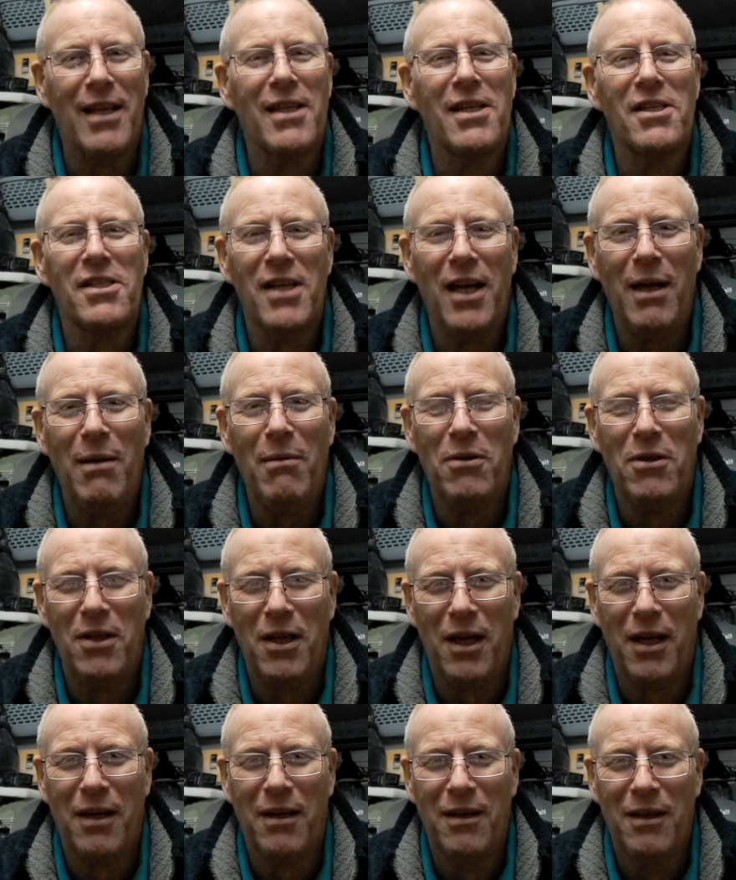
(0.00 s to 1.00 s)
the same
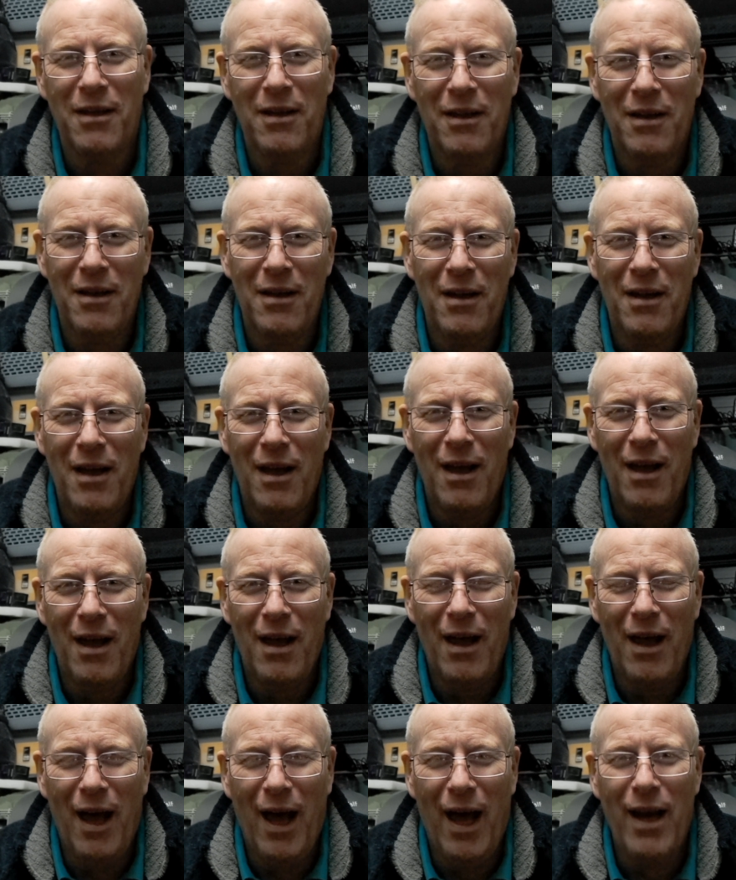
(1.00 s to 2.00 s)
thing
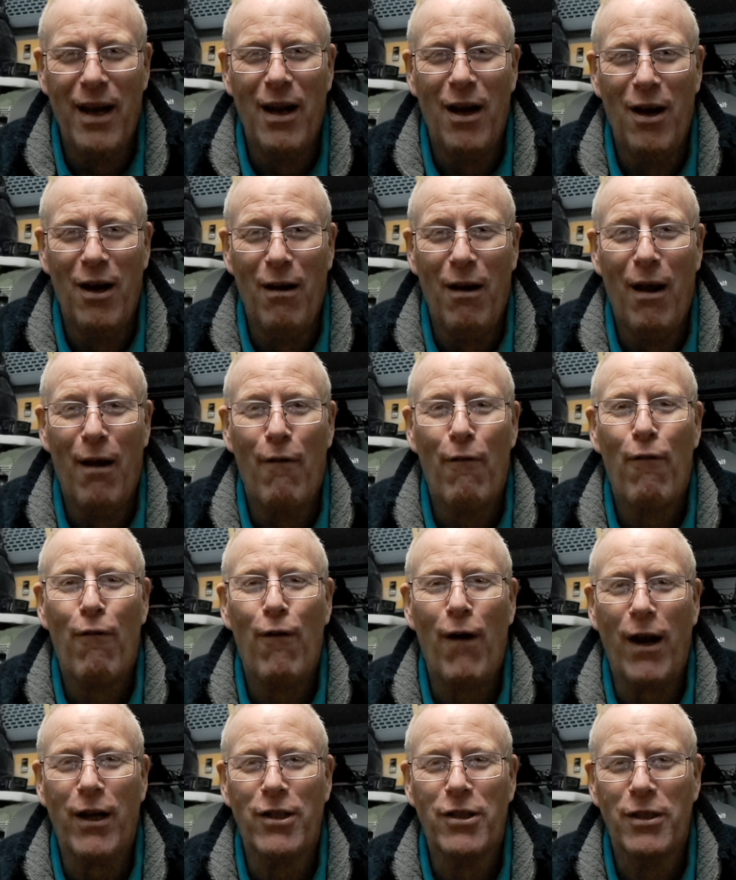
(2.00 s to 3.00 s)
and a
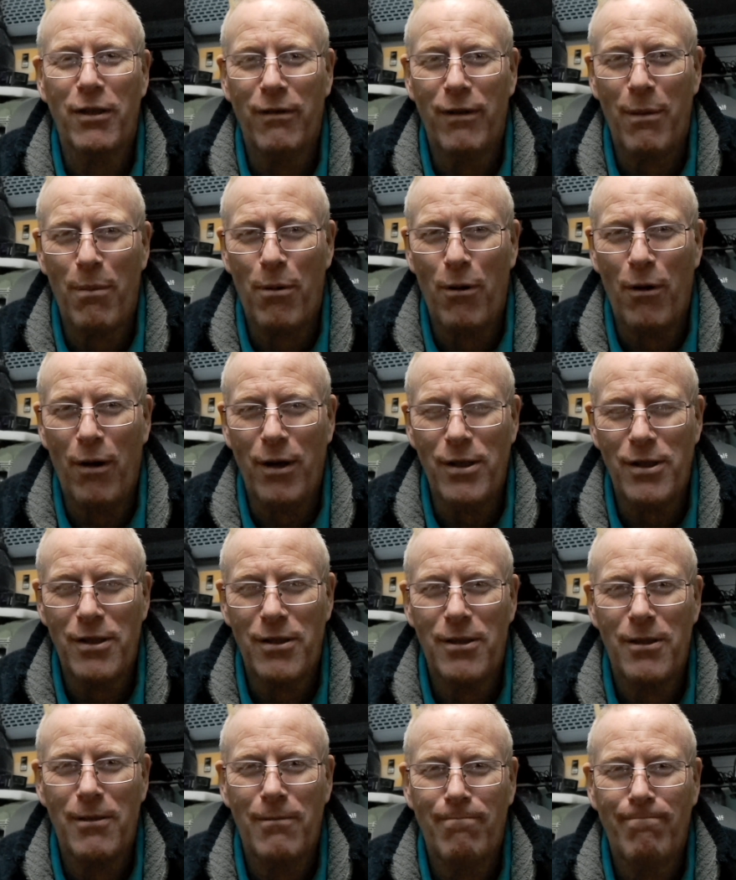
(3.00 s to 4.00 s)
fraction of the
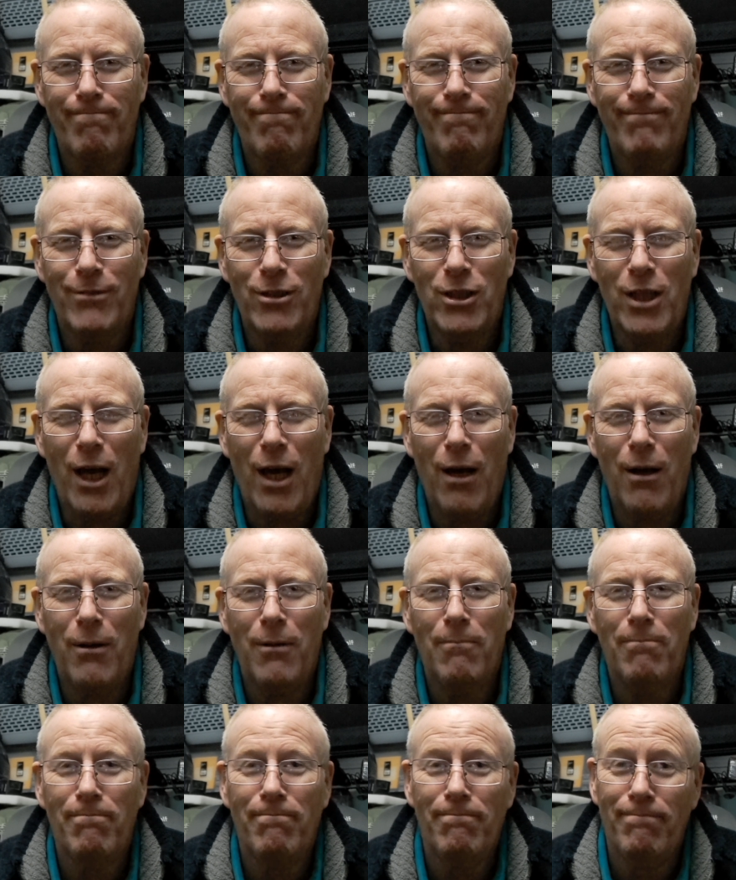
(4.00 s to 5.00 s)
price. So
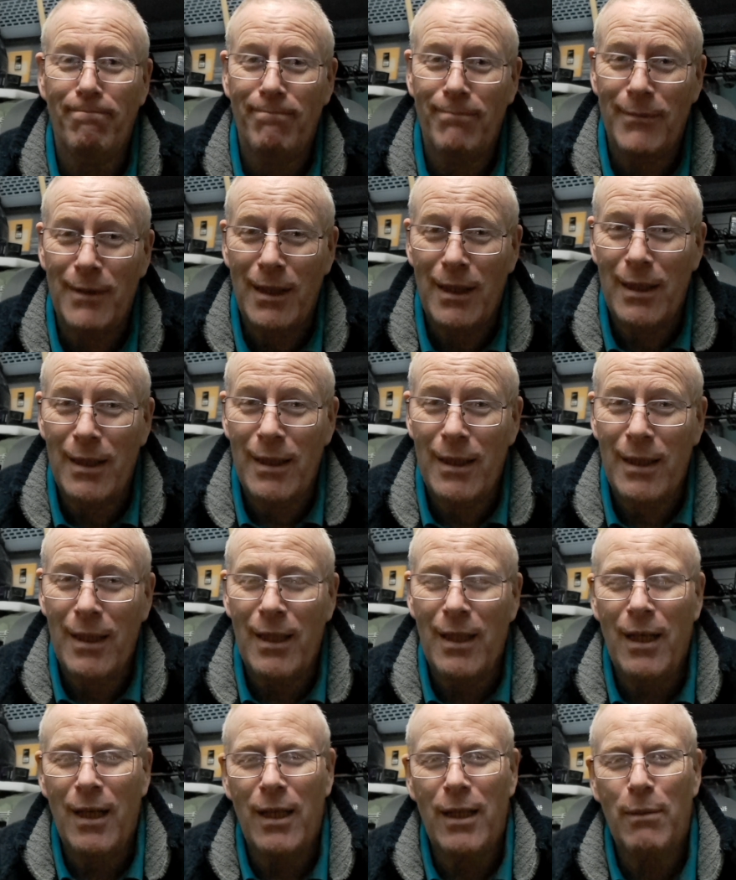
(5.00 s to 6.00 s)

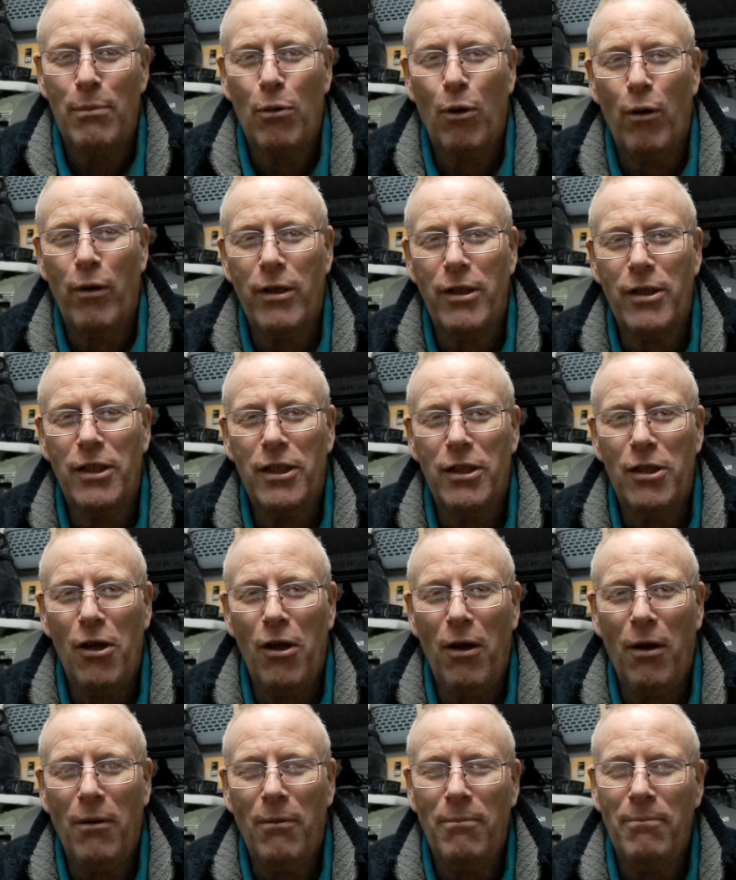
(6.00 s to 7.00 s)
for all this is
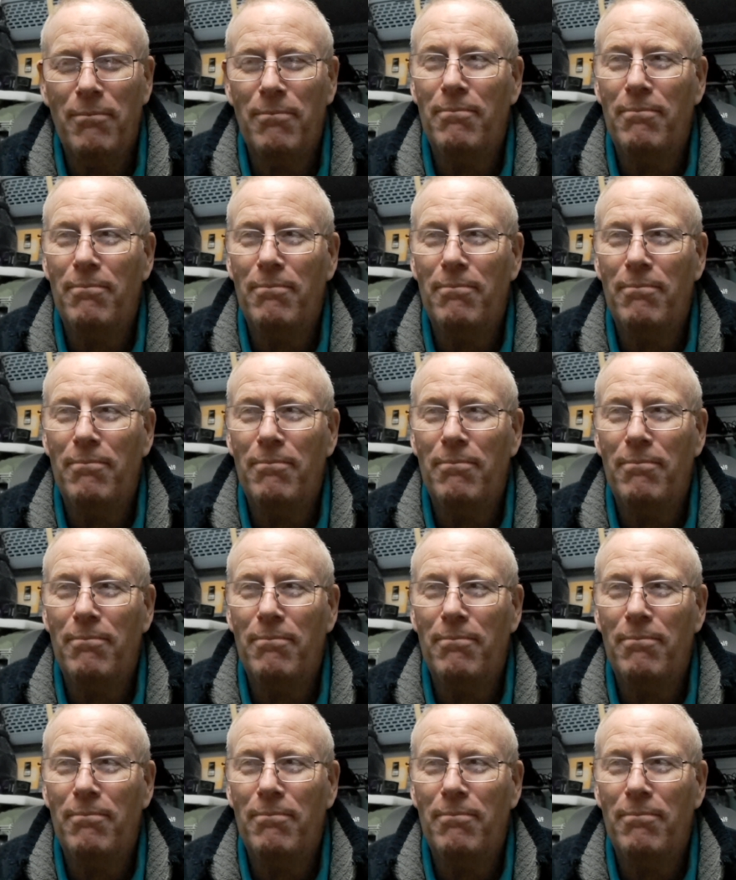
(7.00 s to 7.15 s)
long,